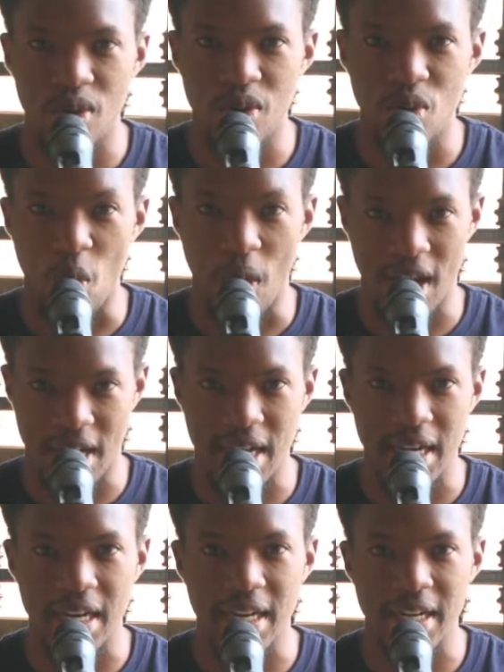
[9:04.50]

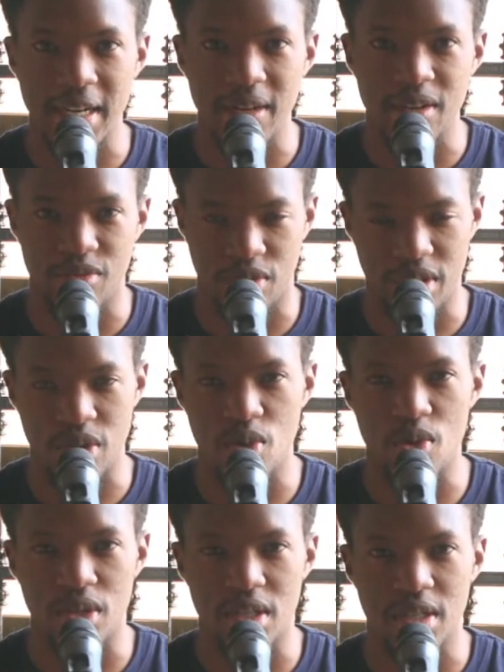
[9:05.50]
work for the
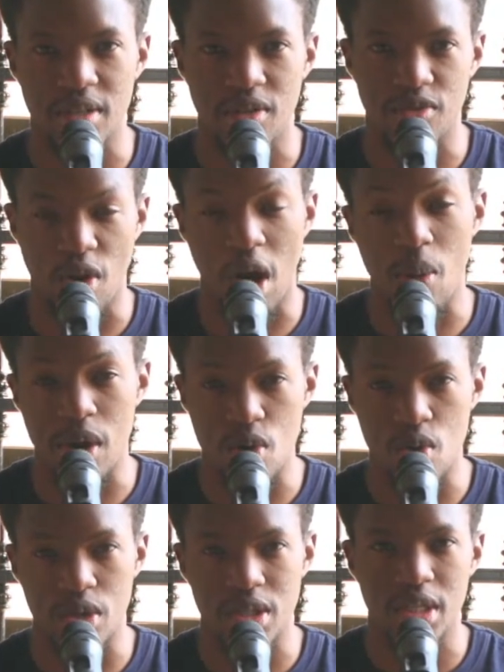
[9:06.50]
good, for our
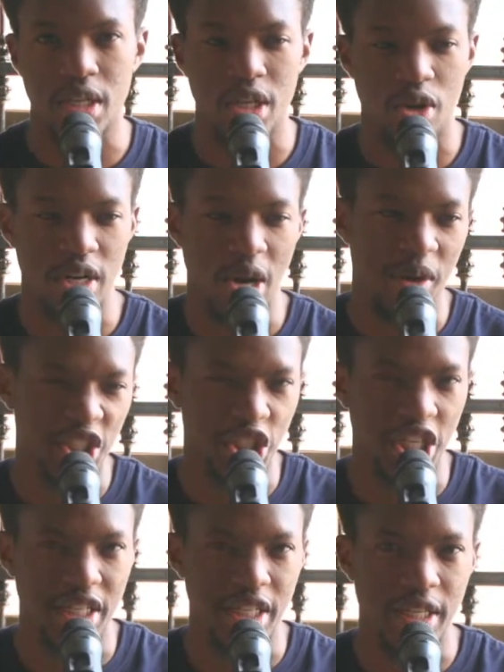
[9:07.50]
good, on our
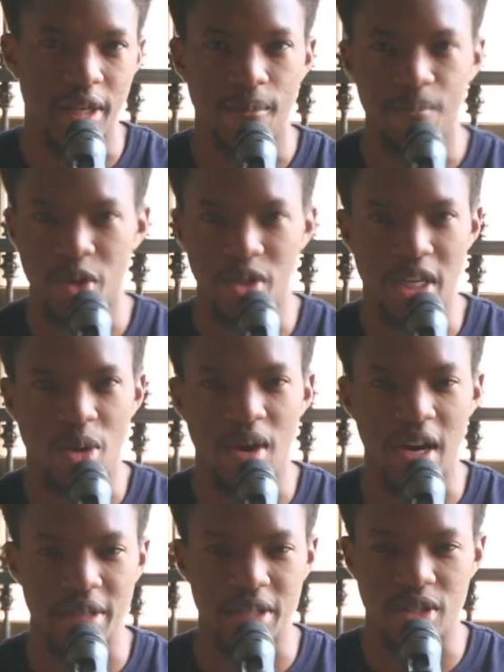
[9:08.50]
journey, on
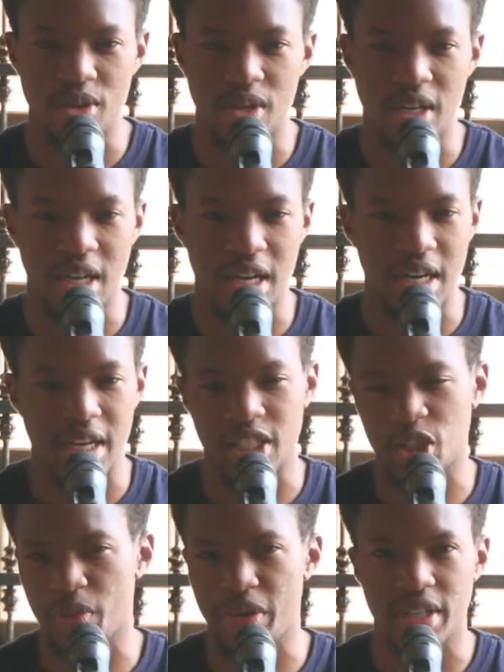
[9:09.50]
our you know uh,
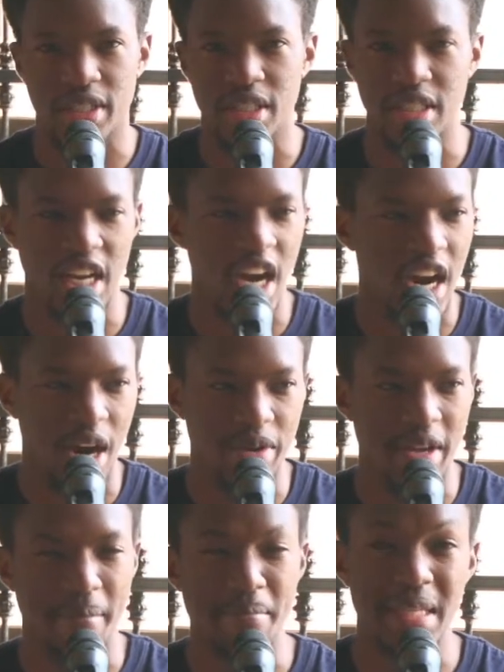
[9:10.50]
experiences in our
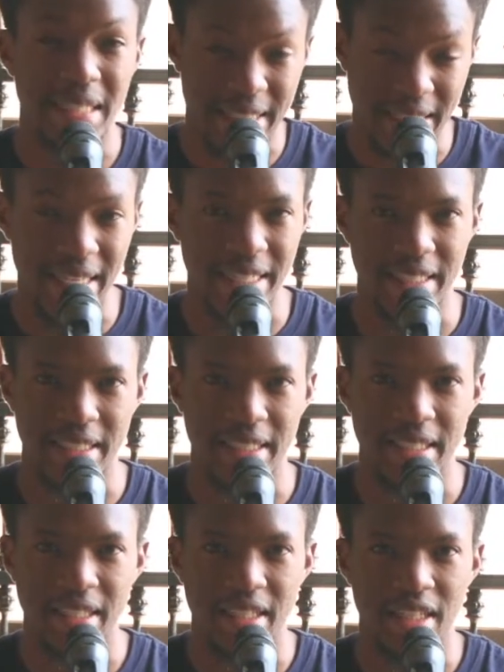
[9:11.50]
career, mistakes,
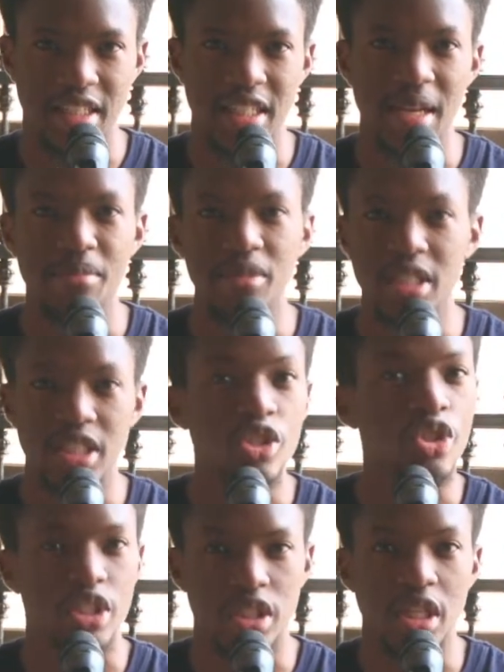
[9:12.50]
some
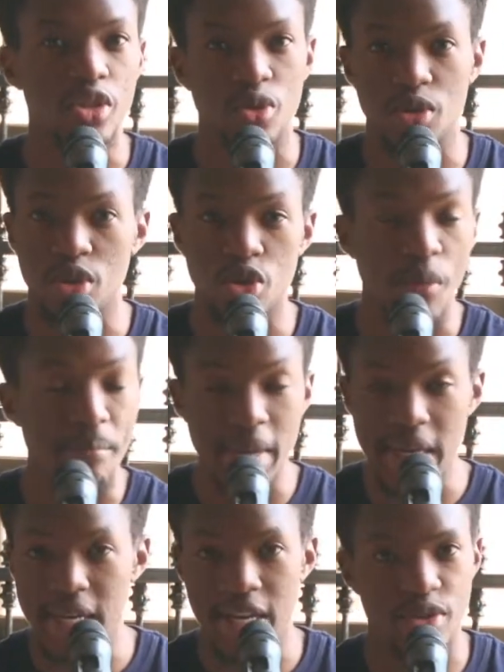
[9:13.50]
decisions that you
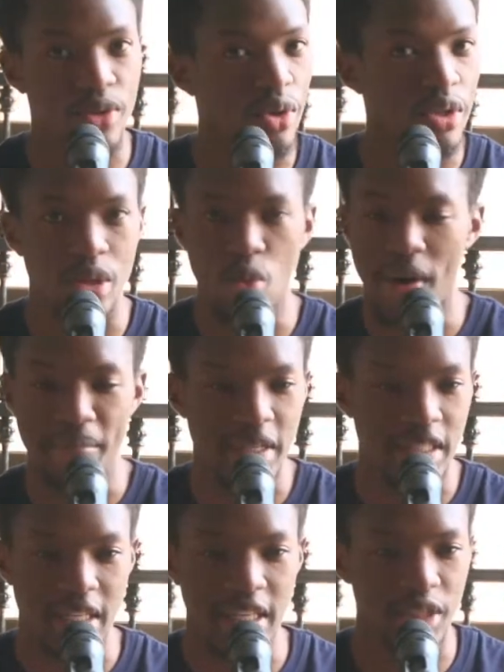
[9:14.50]
made and you thought they were
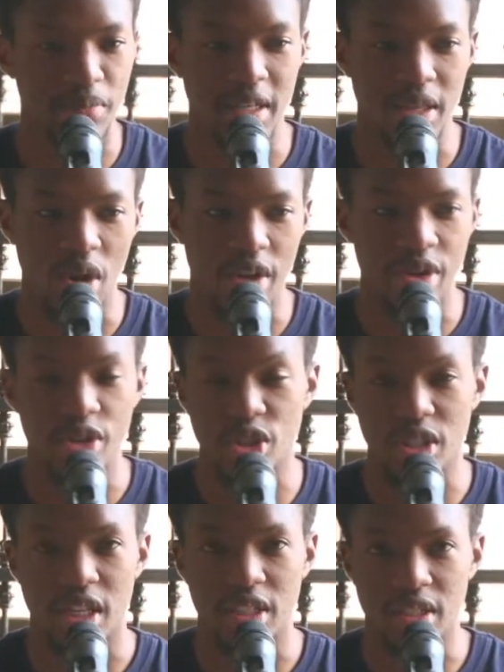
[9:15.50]
mistakes, but they are the
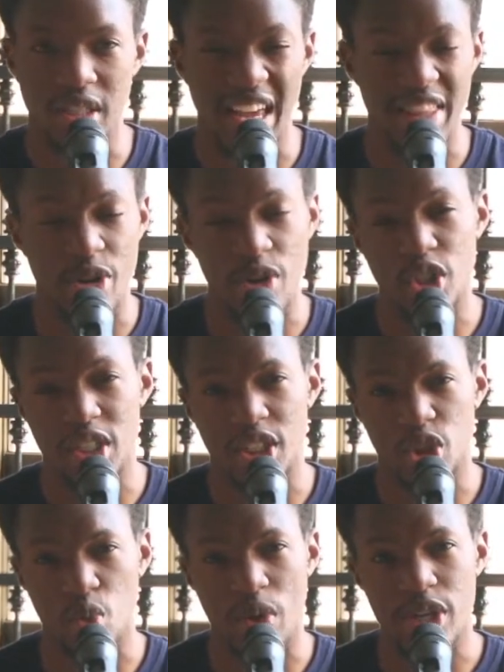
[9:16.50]
reason uh, they are the reason
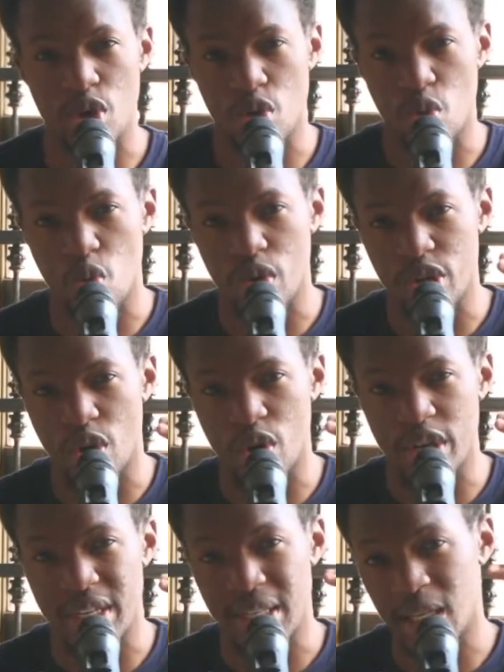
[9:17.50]
as to why you you're
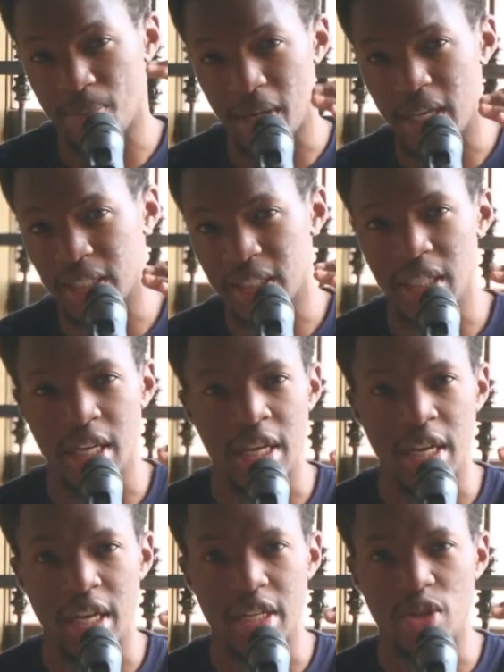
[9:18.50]
in that place,
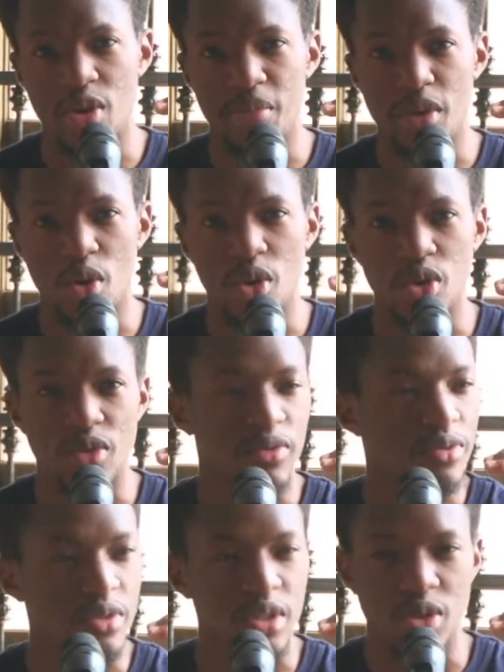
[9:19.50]
you know, because of
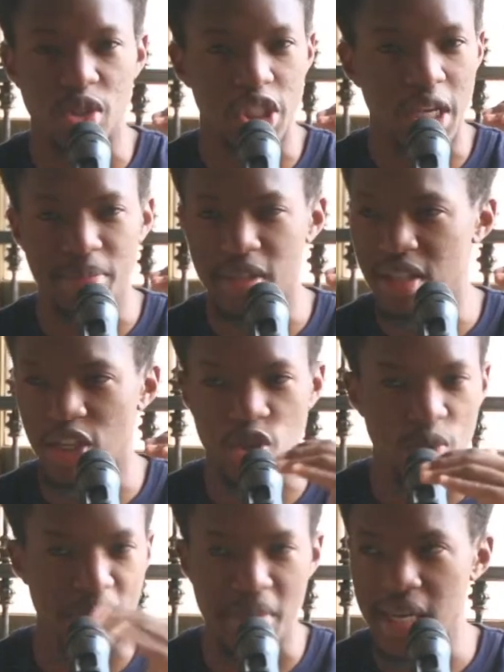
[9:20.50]
you know something that
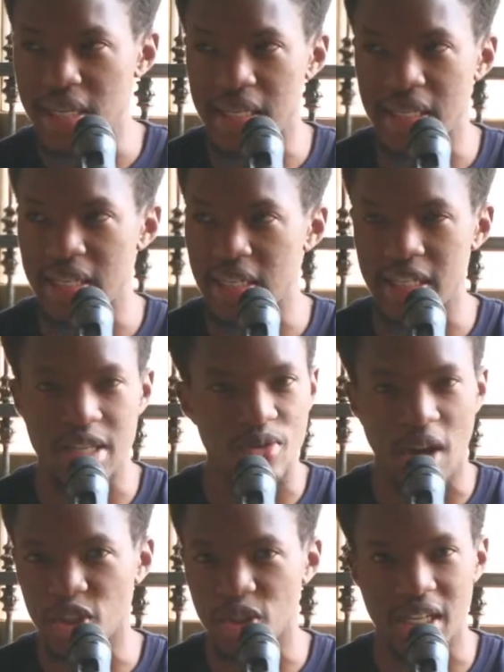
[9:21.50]
you made
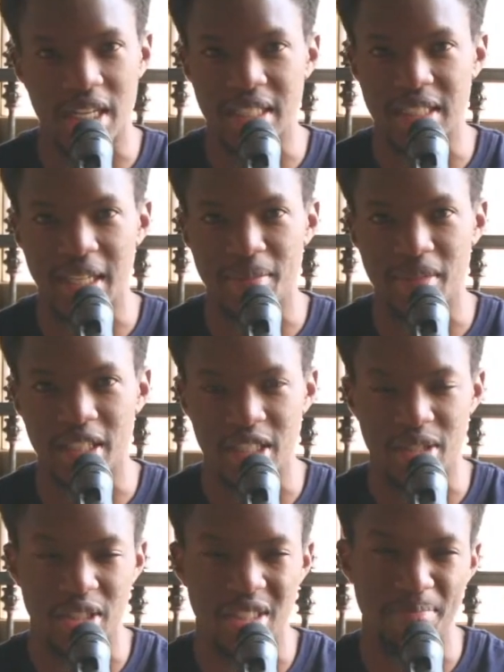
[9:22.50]
irrationally. Some it,
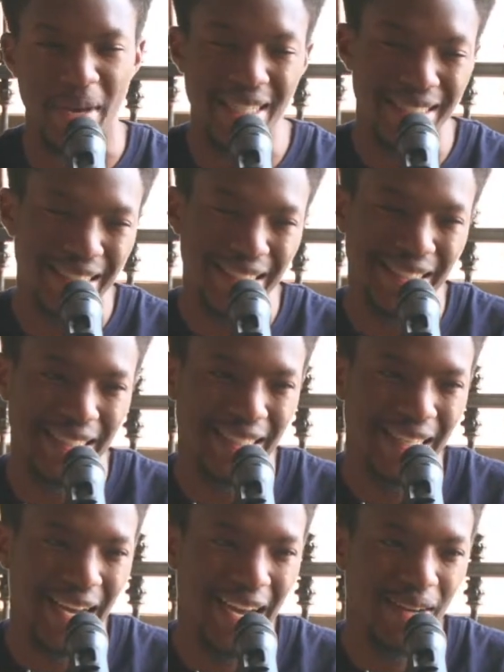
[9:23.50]
it might
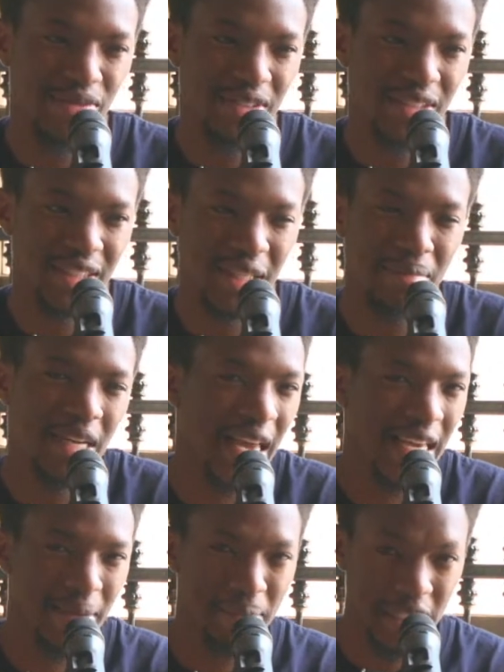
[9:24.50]
have seemed
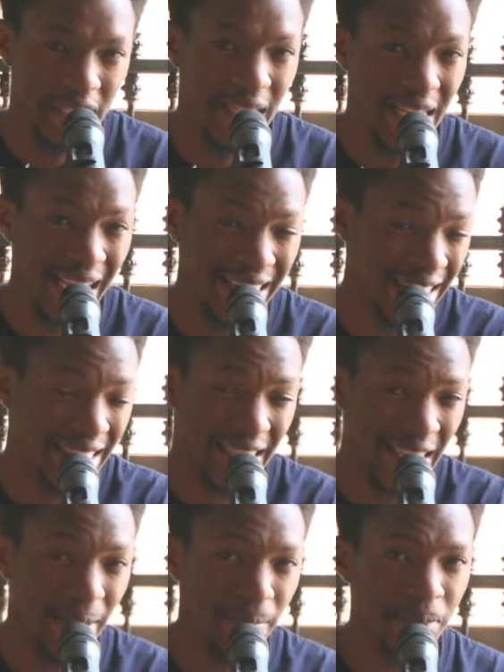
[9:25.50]
like a mistake at that
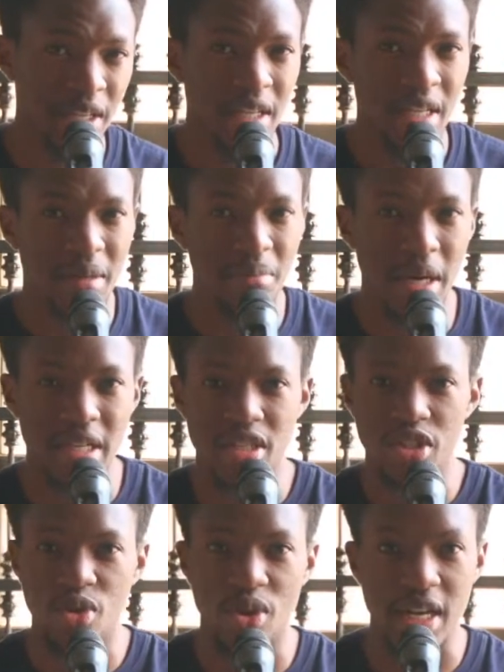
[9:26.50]
time, but
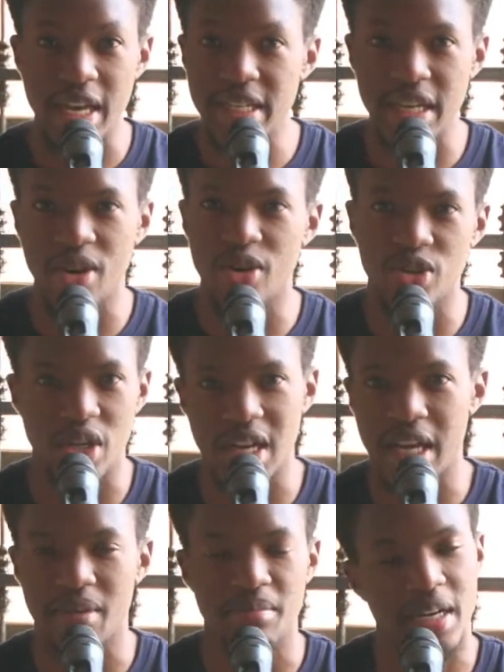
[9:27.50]
you know later on you're
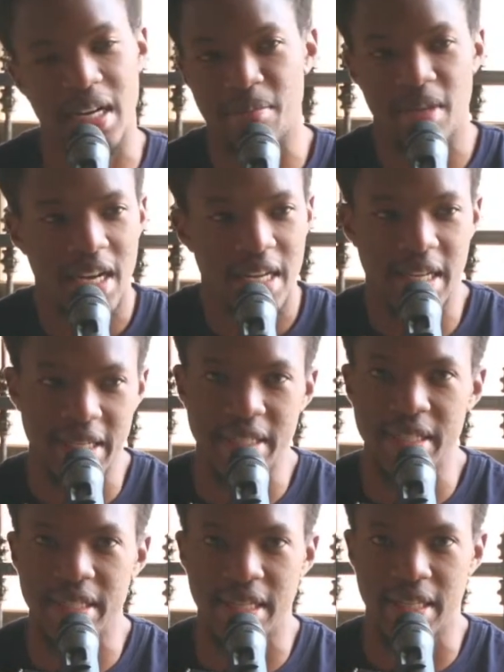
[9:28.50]
like, man, I'm glad I
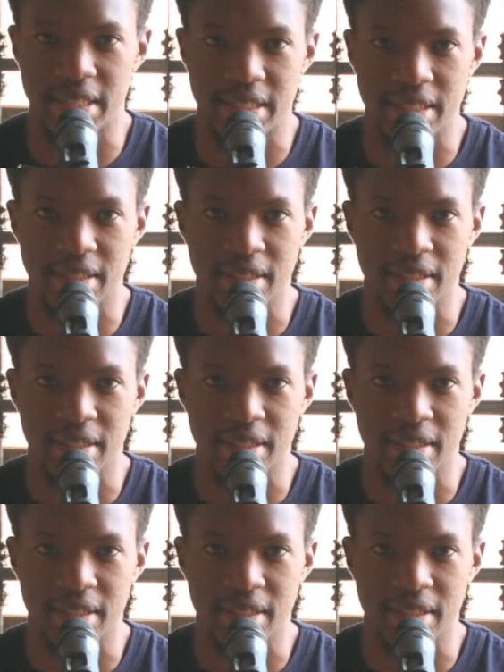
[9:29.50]
did that.